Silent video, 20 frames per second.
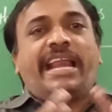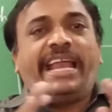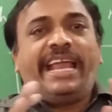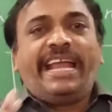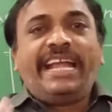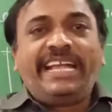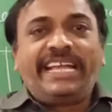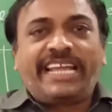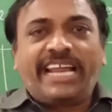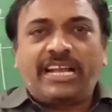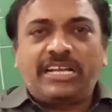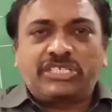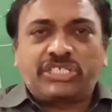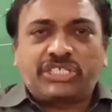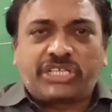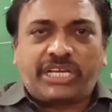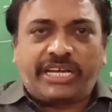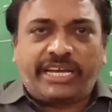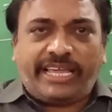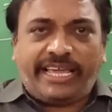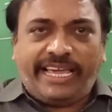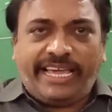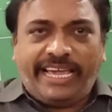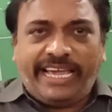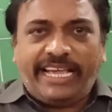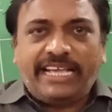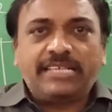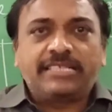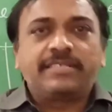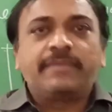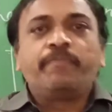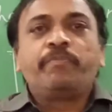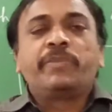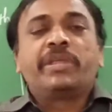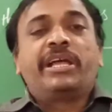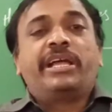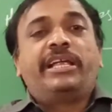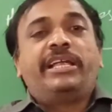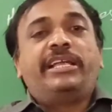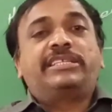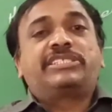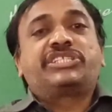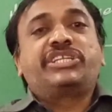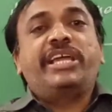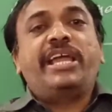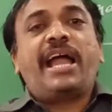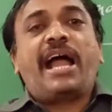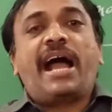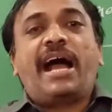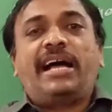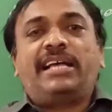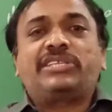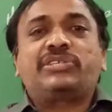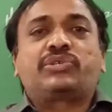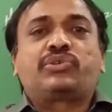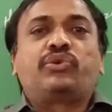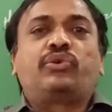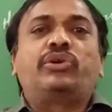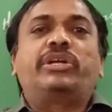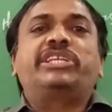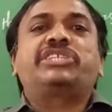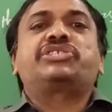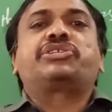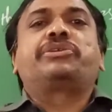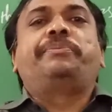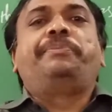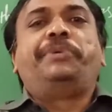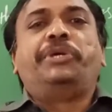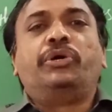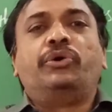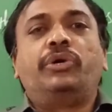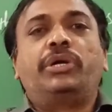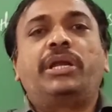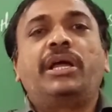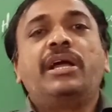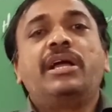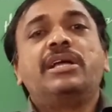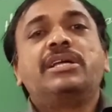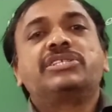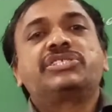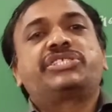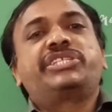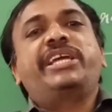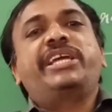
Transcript: intention is, she has to distribute